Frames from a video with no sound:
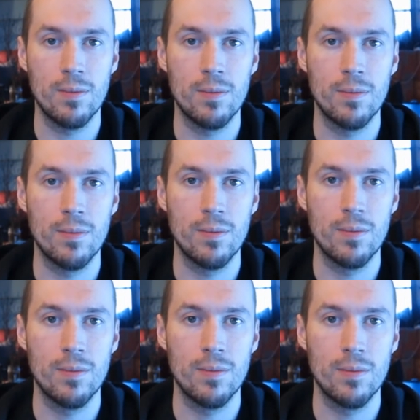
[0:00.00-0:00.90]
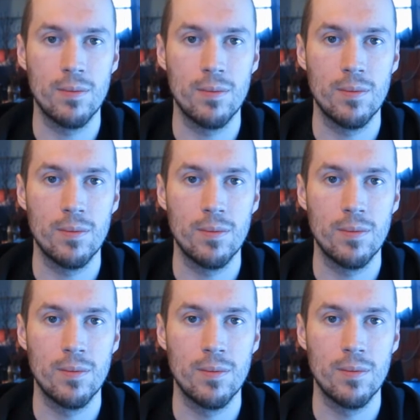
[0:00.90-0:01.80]

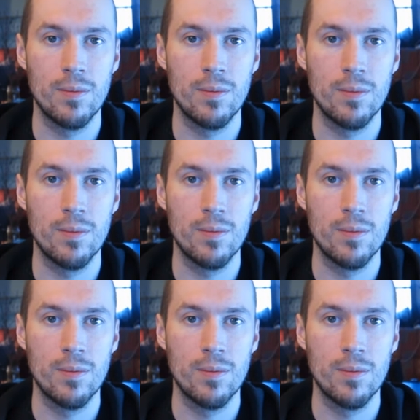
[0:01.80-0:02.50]
[no speech]